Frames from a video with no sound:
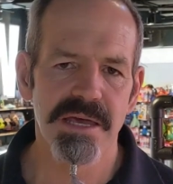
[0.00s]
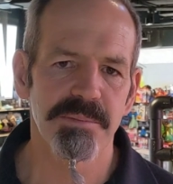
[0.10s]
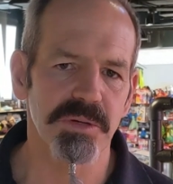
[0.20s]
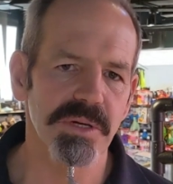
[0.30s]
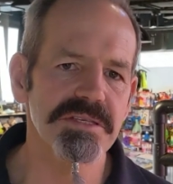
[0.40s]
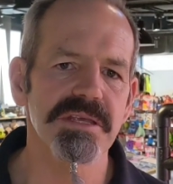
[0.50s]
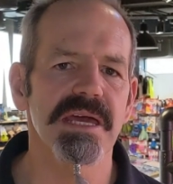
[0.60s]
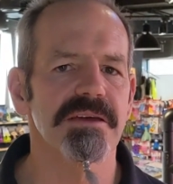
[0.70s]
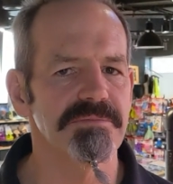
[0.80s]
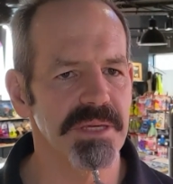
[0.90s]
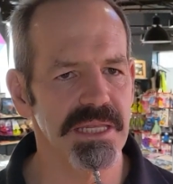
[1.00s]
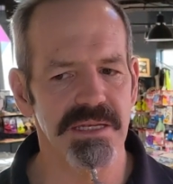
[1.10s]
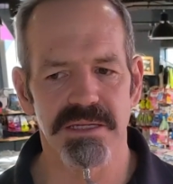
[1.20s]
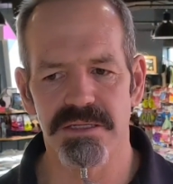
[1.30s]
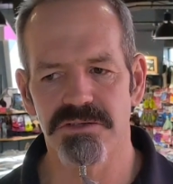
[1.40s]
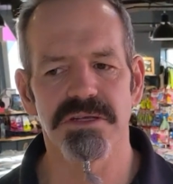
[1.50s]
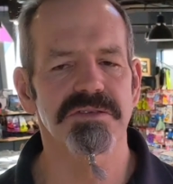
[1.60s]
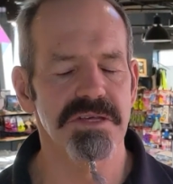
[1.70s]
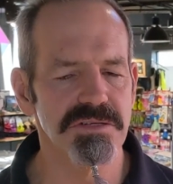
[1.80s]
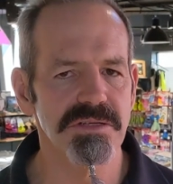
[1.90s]
But once they have been
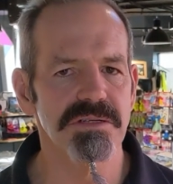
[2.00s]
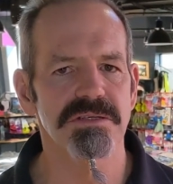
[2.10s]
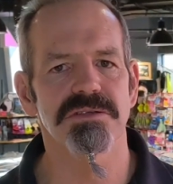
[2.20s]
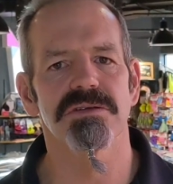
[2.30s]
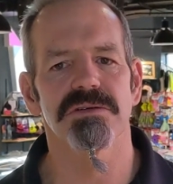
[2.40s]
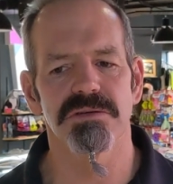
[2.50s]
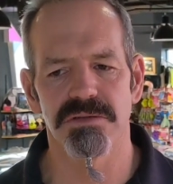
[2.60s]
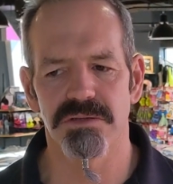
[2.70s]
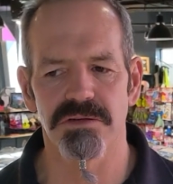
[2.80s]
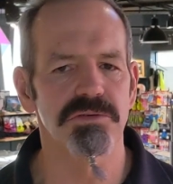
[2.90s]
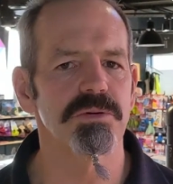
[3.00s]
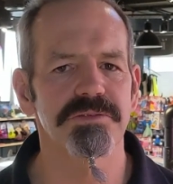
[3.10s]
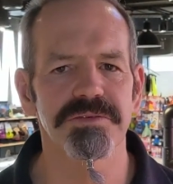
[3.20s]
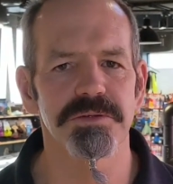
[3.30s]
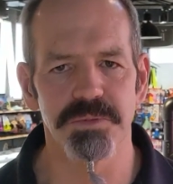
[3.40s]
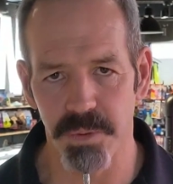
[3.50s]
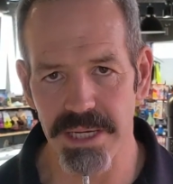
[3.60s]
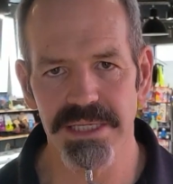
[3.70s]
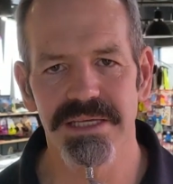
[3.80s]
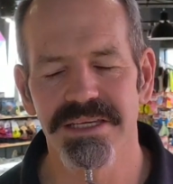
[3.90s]
transitioned to the raw food
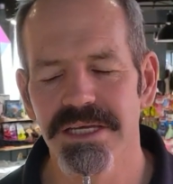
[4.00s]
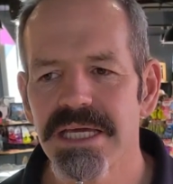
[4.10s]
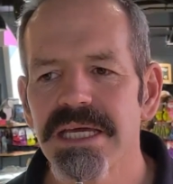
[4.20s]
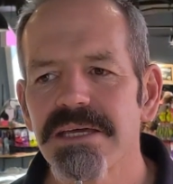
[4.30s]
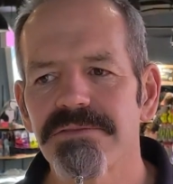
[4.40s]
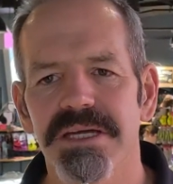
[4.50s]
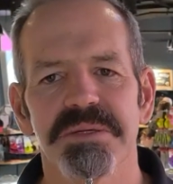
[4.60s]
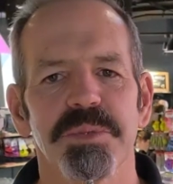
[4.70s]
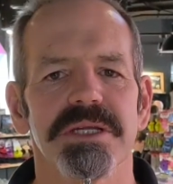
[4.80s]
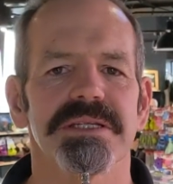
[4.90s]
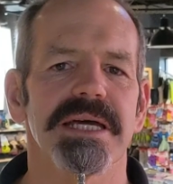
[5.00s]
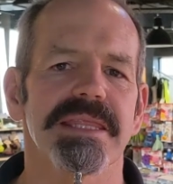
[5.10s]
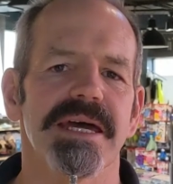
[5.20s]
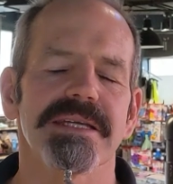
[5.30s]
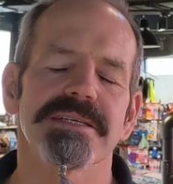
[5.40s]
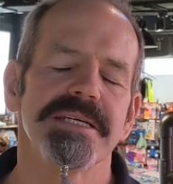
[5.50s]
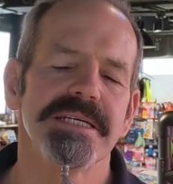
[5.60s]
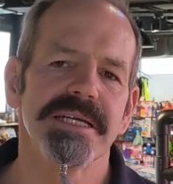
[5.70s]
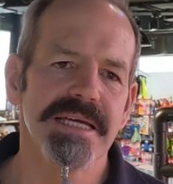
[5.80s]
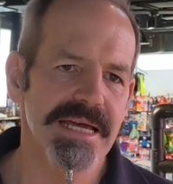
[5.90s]
way, if I can put it like that,
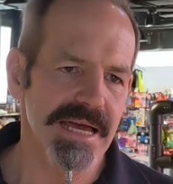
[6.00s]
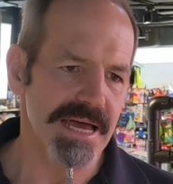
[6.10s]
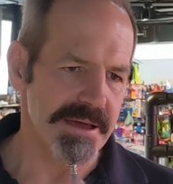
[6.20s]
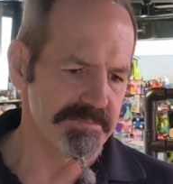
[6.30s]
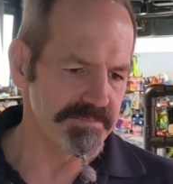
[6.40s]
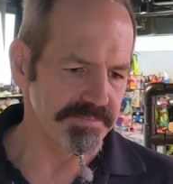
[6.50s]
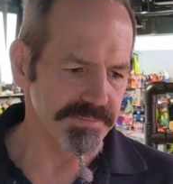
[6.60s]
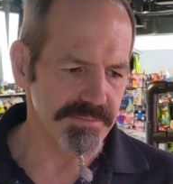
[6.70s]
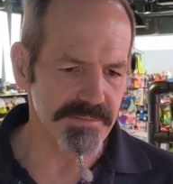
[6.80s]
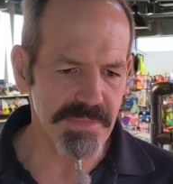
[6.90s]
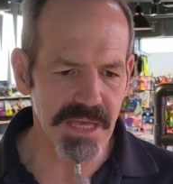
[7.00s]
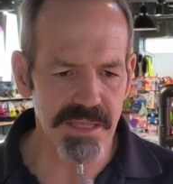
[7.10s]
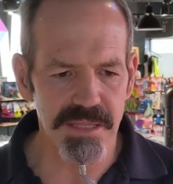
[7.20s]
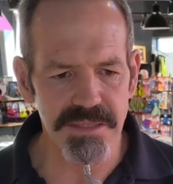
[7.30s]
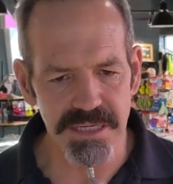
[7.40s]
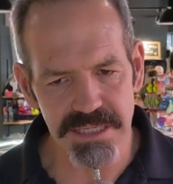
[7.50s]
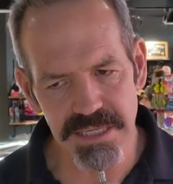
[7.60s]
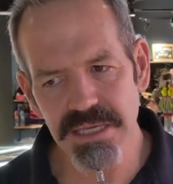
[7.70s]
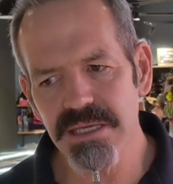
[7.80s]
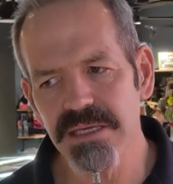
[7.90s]
um, the
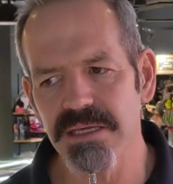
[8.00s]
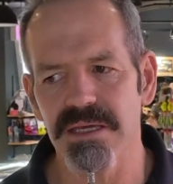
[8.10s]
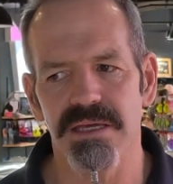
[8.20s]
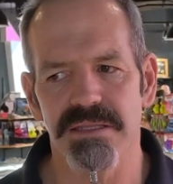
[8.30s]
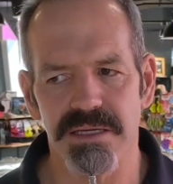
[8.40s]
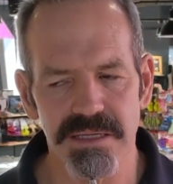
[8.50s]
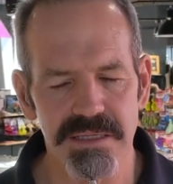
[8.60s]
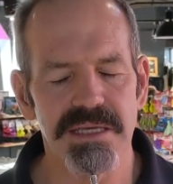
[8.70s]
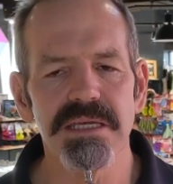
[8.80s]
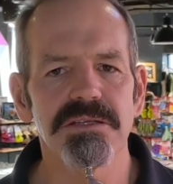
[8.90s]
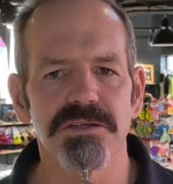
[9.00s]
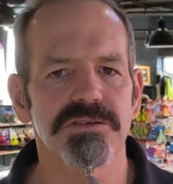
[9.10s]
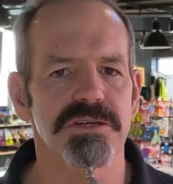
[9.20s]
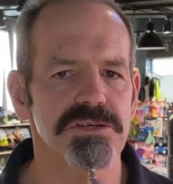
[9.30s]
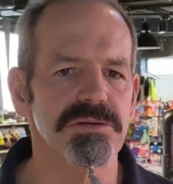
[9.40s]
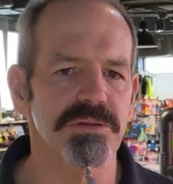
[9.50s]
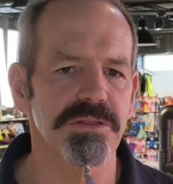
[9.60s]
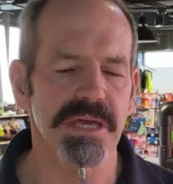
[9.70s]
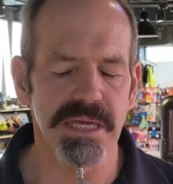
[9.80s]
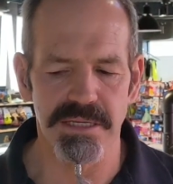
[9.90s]
key, the key nutritional
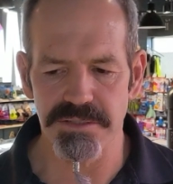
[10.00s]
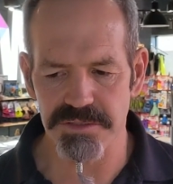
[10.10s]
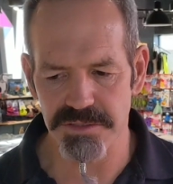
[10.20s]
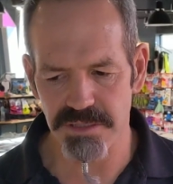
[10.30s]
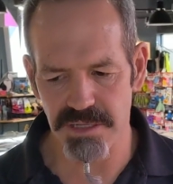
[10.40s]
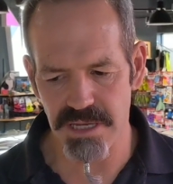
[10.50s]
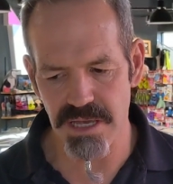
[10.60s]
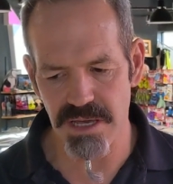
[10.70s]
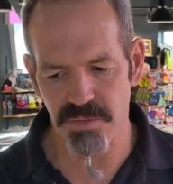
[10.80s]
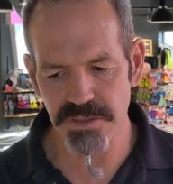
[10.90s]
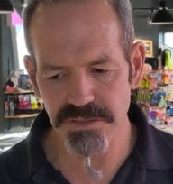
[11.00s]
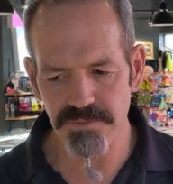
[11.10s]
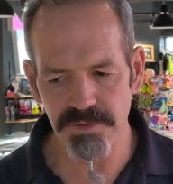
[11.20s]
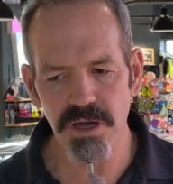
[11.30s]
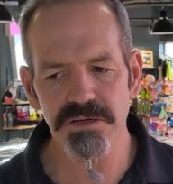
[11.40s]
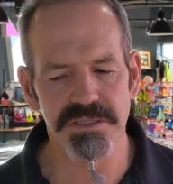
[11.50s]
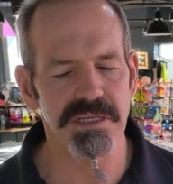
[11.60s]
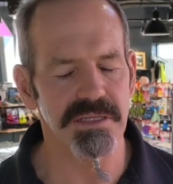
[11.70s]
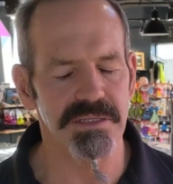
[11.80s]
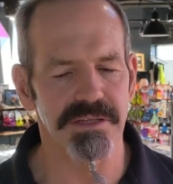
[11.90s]
thing is once you've locked
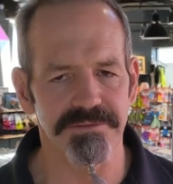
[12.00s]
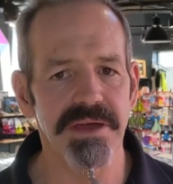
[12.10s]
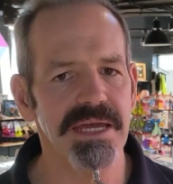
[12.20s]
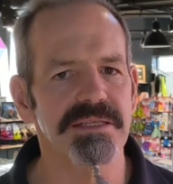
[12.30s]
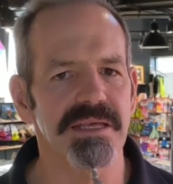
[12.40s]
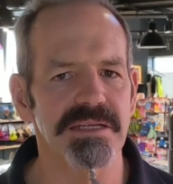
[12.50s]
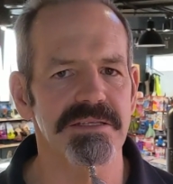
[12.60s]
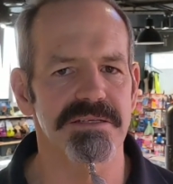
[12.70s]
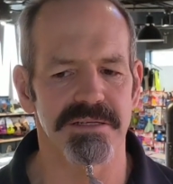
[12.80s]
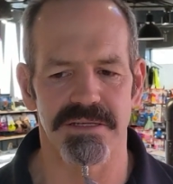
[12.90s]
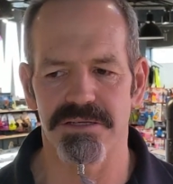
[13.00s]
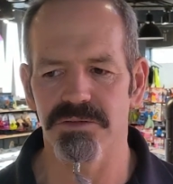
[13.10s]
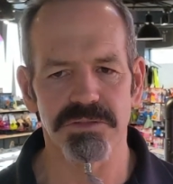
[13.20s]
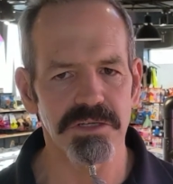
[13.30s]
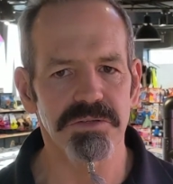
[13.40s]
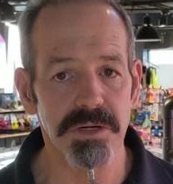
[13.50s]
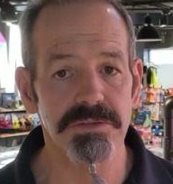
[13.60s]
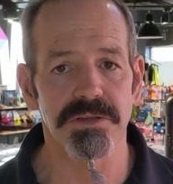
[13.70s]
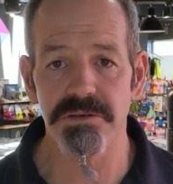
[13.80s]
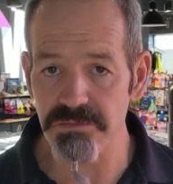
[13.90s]
in the fact that your, your
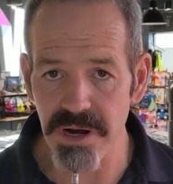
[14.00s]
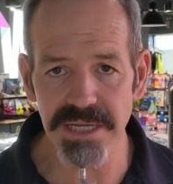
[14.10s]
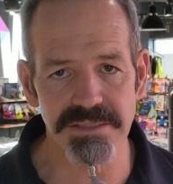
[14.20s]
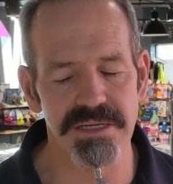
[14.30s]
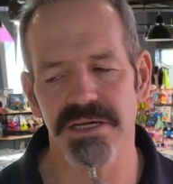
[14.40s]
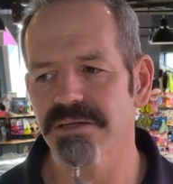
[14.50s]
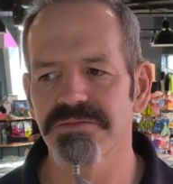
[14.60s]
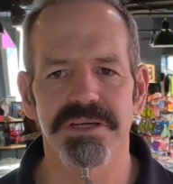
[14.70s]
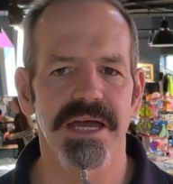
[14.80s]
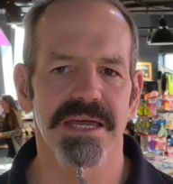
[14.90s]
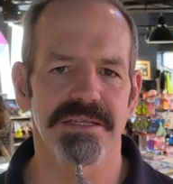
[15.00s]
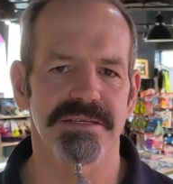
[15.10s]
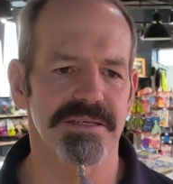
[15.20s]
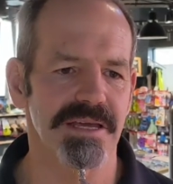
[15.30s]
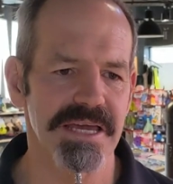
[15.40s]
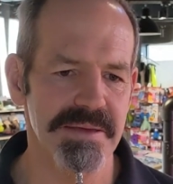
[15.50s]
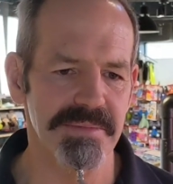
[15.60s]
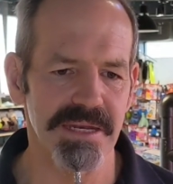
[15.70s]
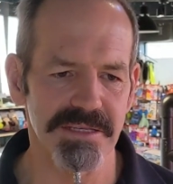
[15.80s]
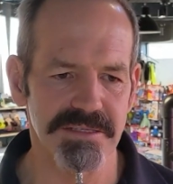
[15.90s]
dog's on the right kind of diet, uh,
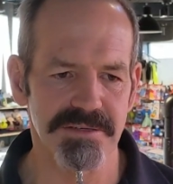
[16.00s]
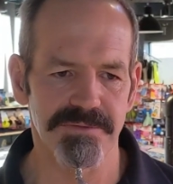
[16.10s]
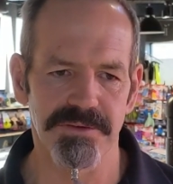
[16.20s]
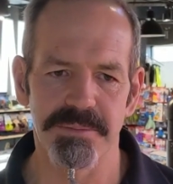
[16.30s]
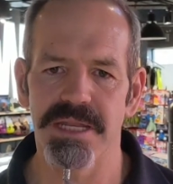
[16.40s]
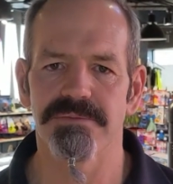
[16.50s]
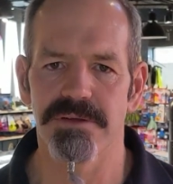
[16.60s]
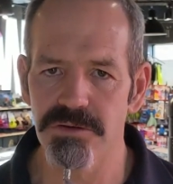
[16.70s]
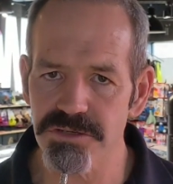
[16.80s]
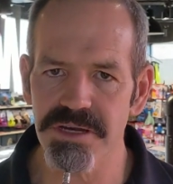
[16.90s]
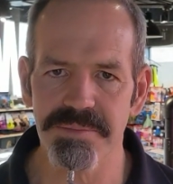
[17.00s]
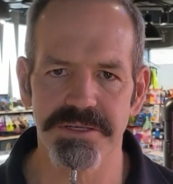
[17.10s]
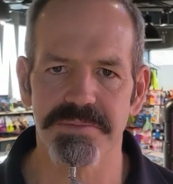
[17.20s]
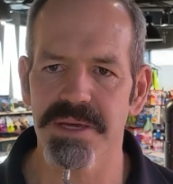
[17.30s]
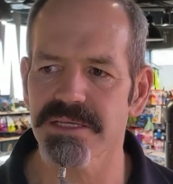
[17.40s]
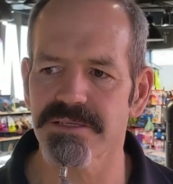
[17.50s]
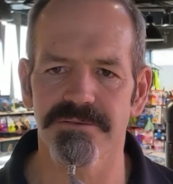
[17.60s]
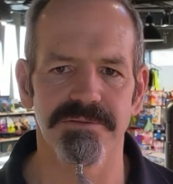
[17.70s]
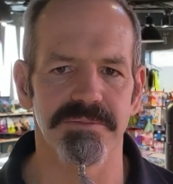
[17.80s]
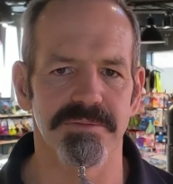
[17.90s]
that it's from an evolutionary
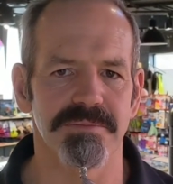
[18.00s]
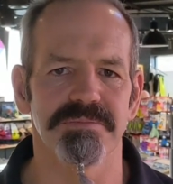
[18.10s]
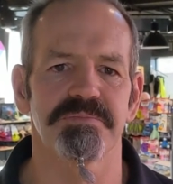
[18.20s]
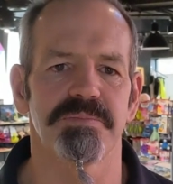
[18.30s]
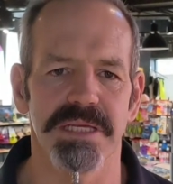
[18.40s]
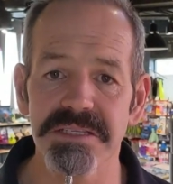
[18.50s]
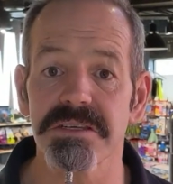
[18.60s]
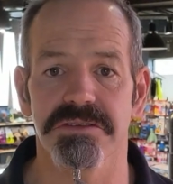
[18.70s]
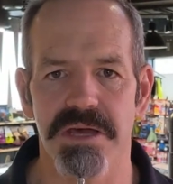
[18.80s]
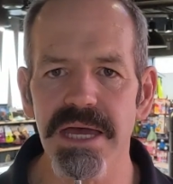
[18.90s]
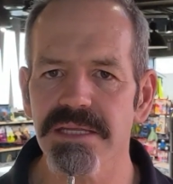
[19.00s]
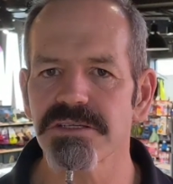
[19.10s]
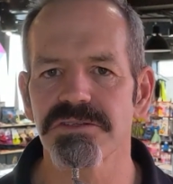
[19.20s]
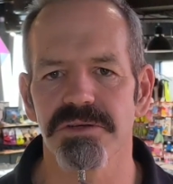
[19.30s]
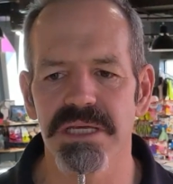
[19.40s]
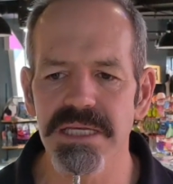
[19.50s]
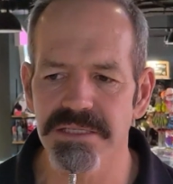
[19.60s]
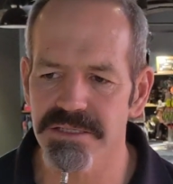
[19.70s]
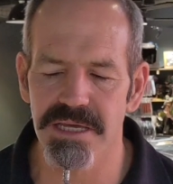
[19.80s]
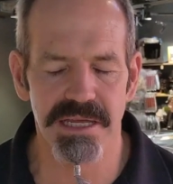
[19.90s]
perspective been designed to
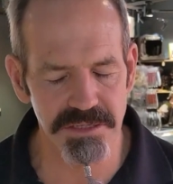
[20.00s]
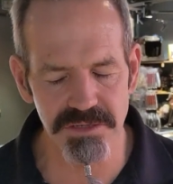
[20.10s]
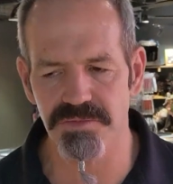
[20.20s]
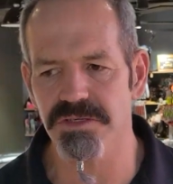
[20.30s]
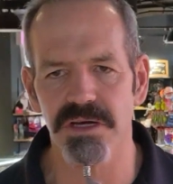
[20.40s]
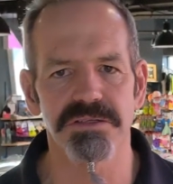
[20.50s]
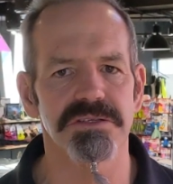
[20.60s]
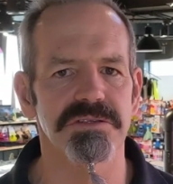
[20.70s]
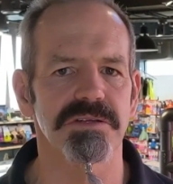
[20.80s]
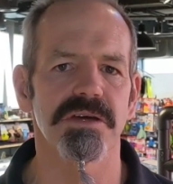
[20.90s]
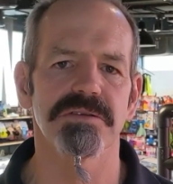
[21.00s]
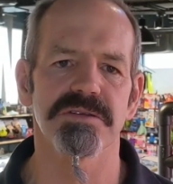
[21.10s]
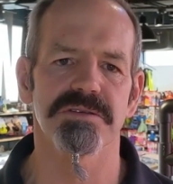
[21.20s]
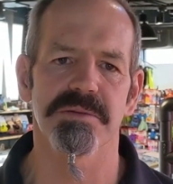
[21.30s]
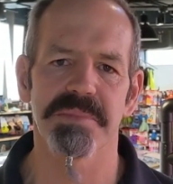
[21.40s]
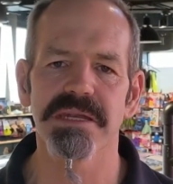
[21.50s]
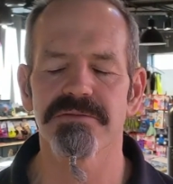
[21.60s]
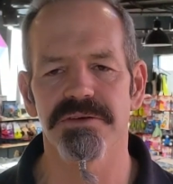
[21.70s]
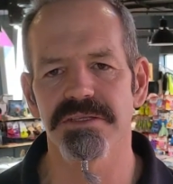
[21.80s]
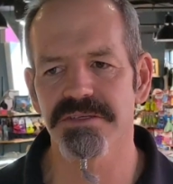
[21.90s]
eat, and you've started to notice the
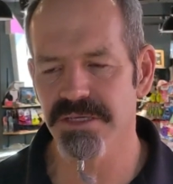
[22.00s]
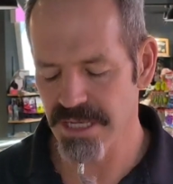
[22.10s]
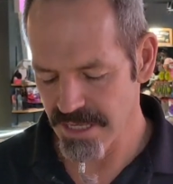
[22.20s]
benefits.